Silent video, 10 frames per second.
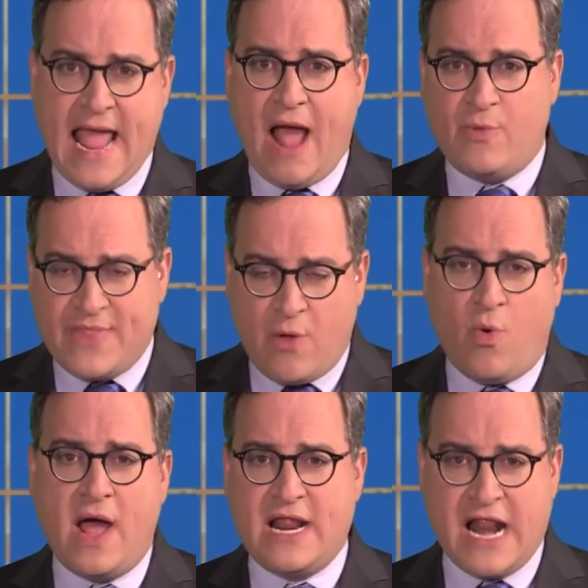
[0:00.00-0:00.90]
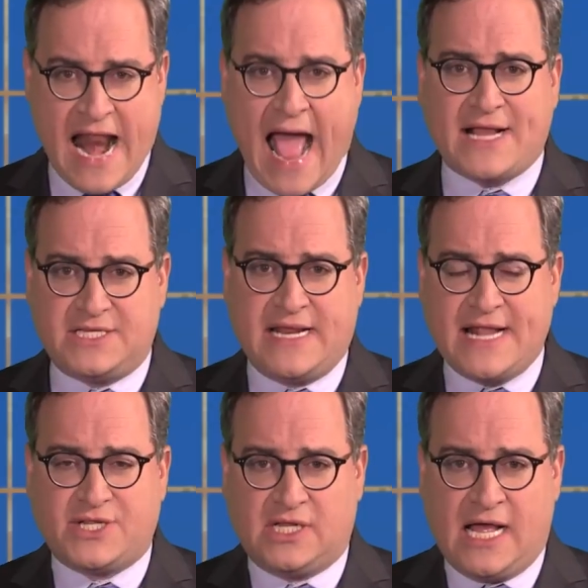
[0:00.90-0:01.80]
And when they won in an
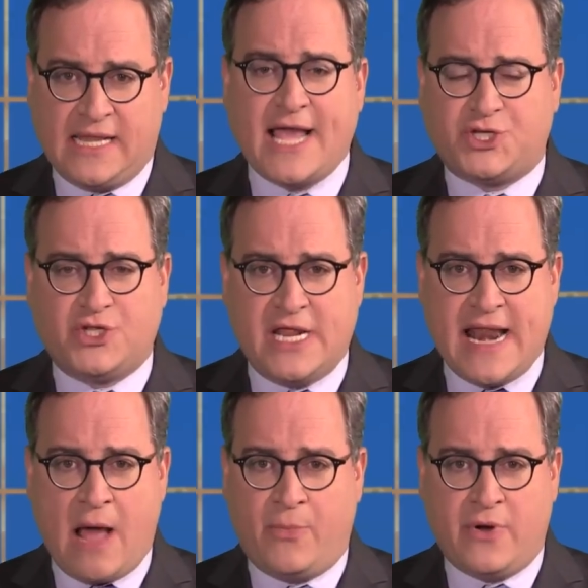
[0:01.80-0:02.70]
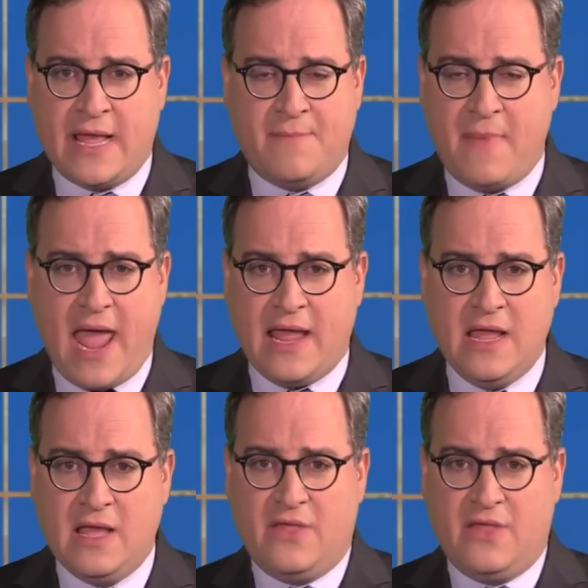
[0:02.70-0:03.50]
accidental election in Alberta in May,